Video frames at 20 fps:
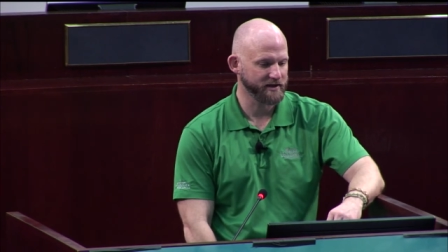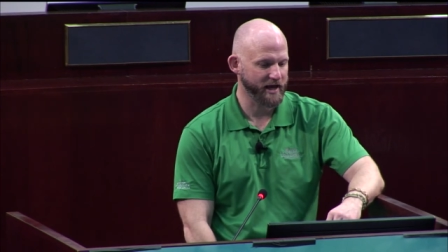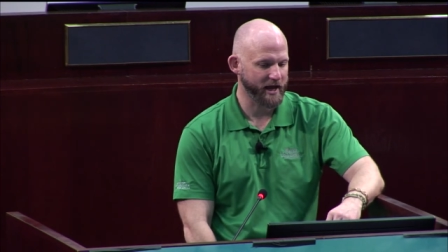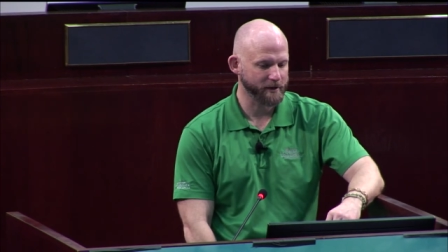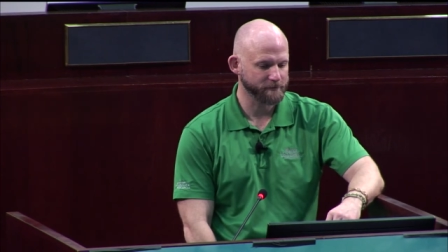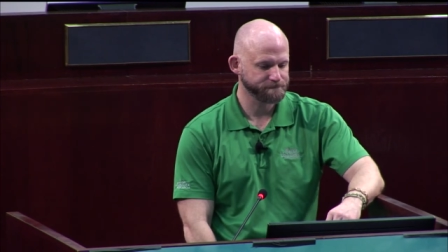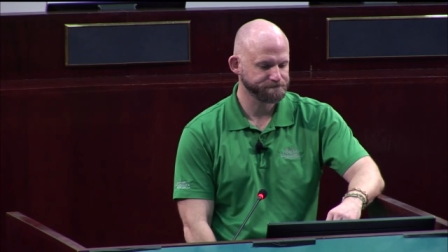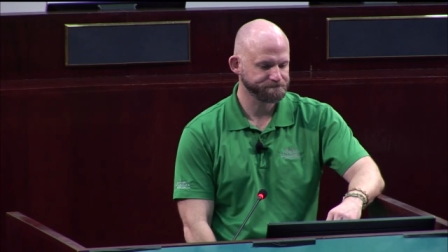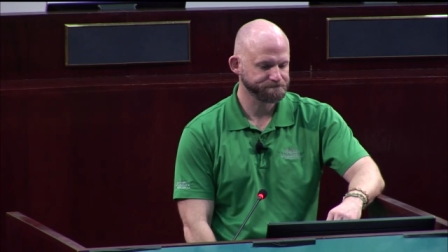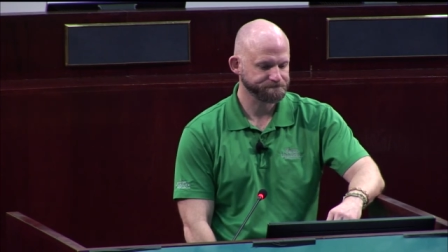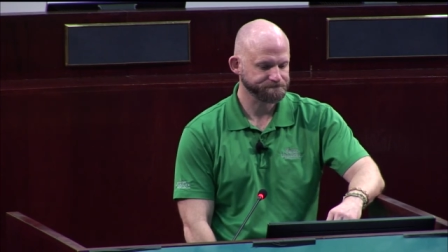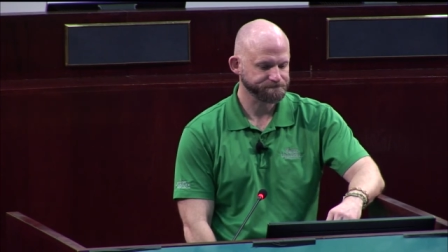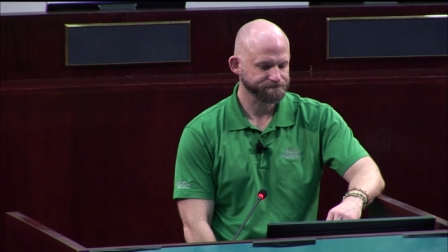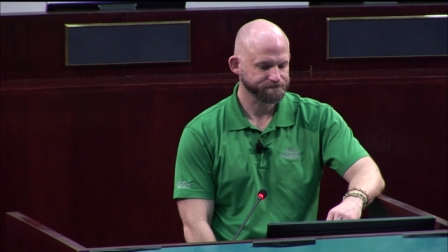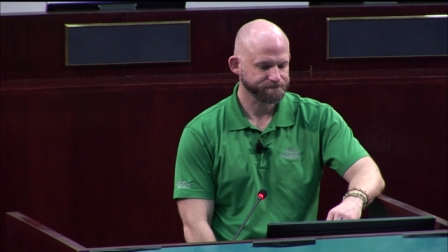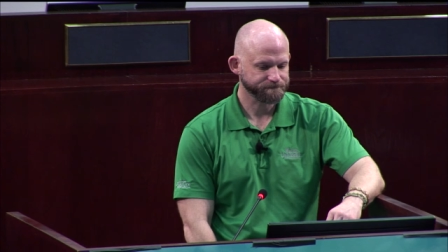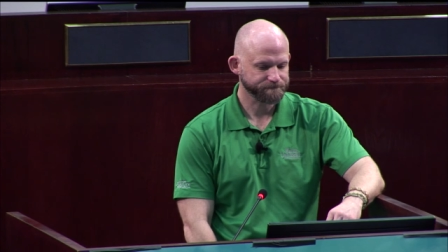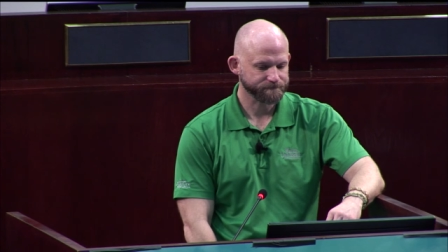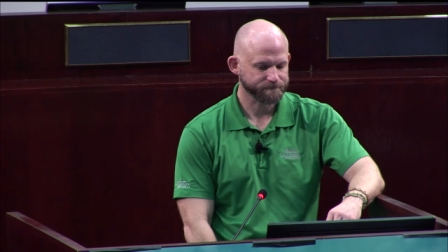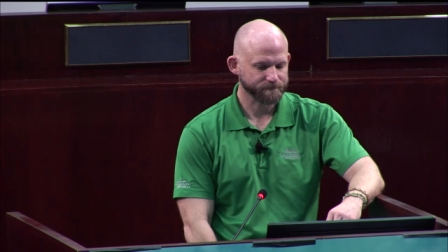that.
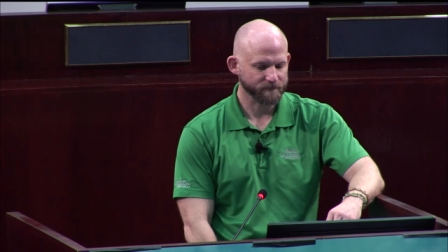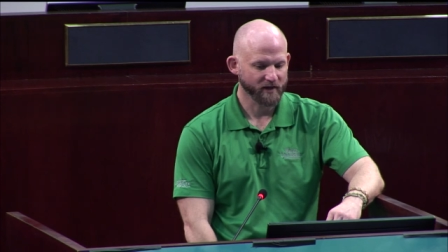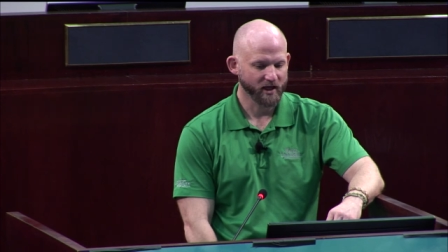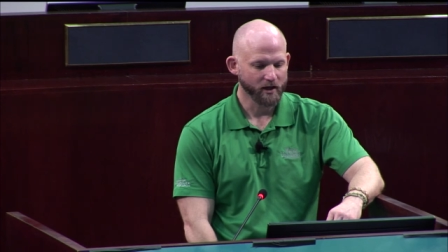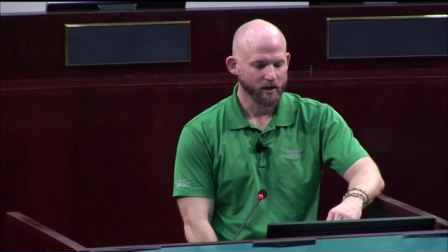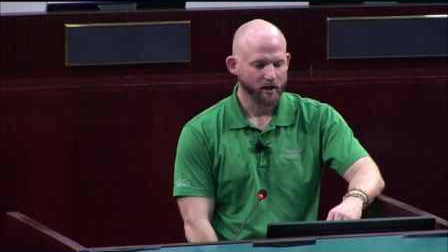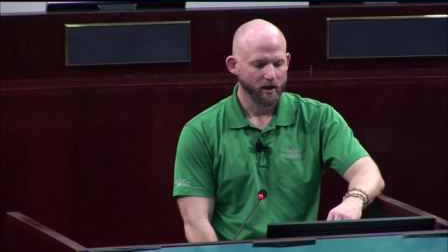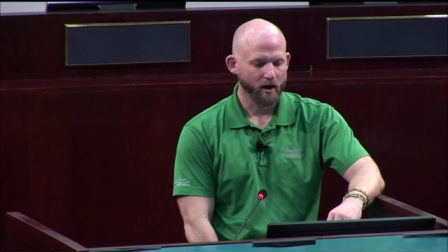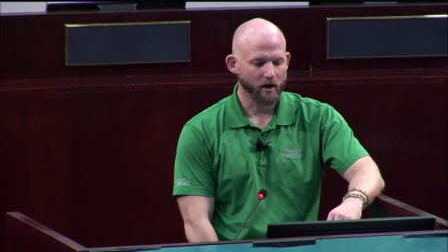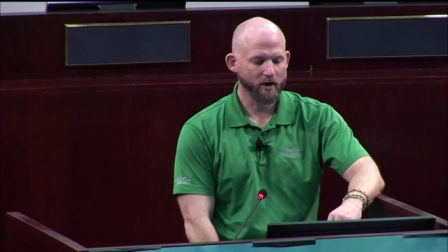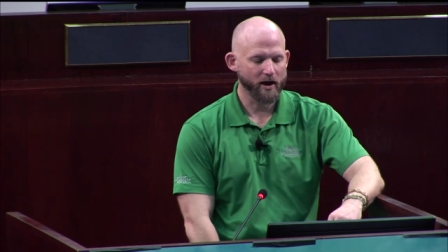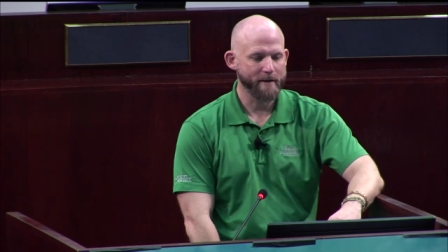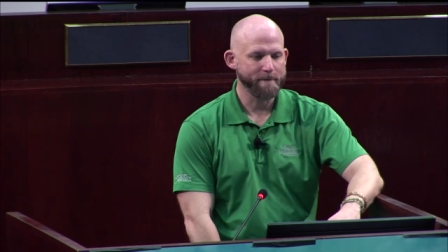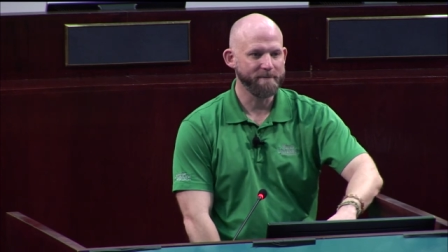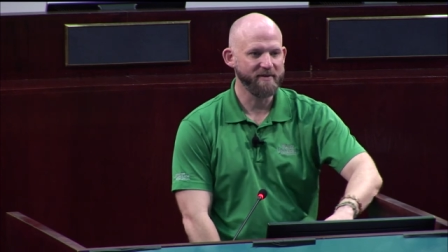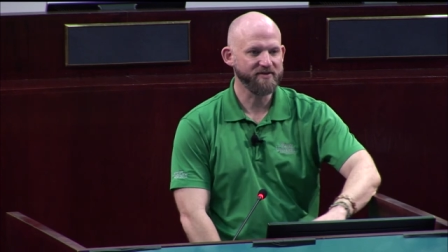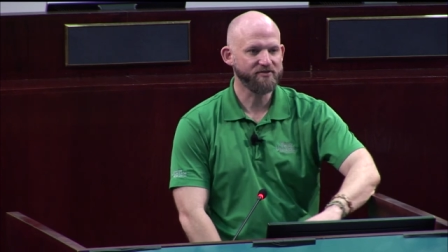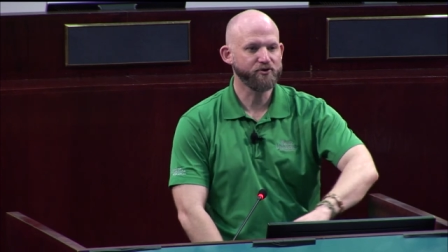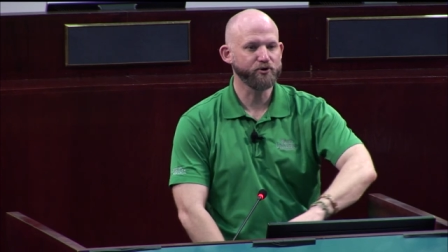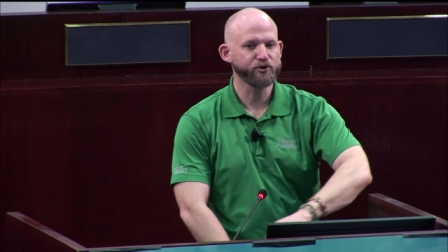All right,
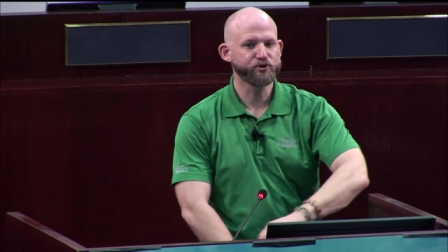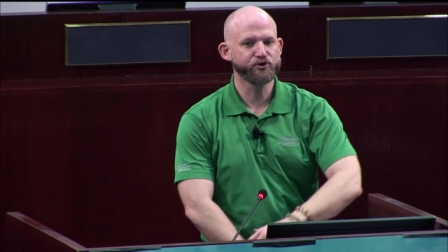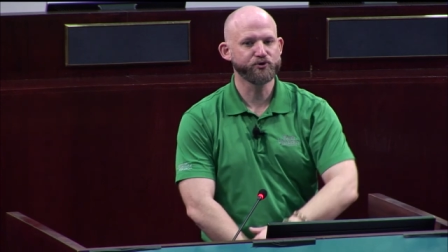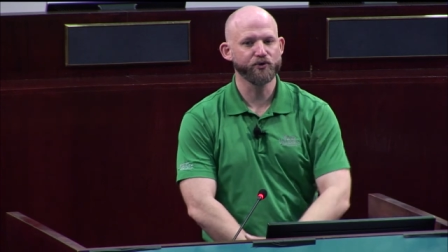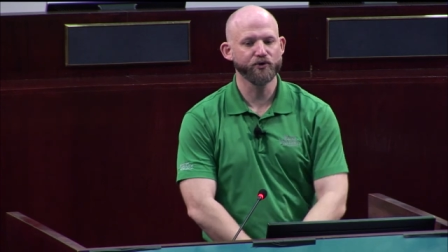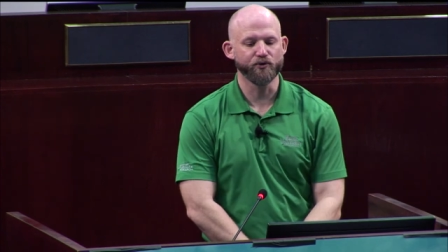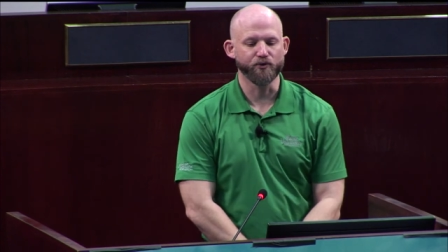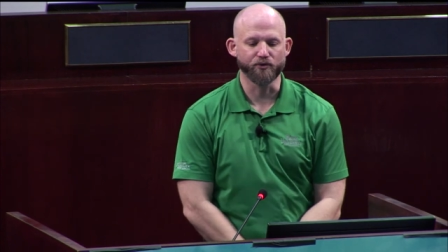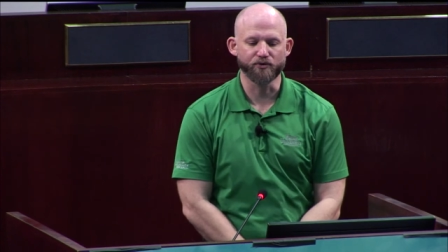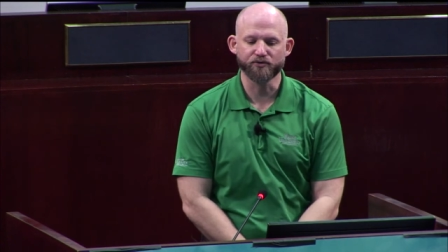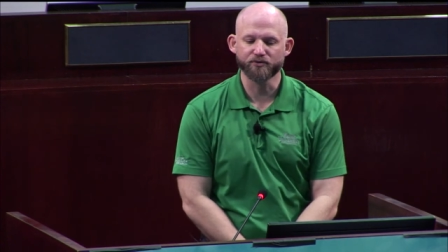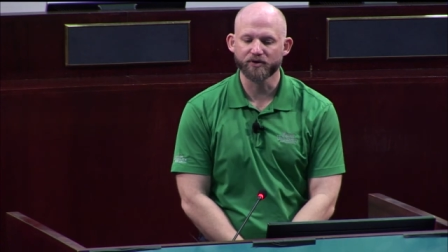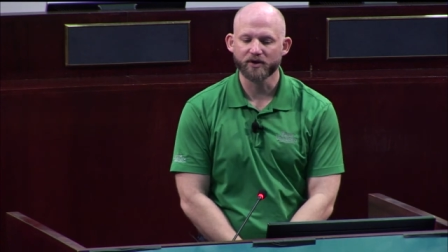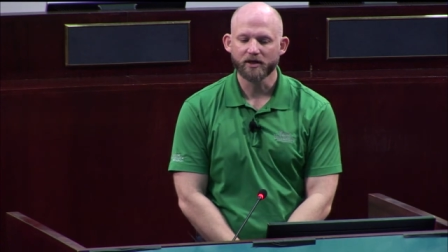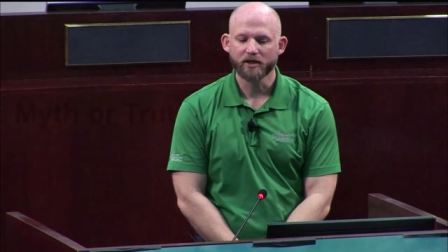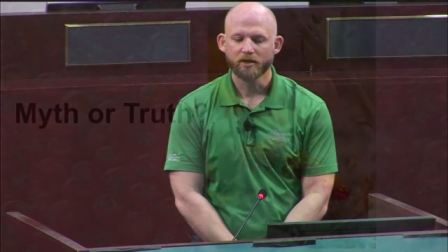myth or truth.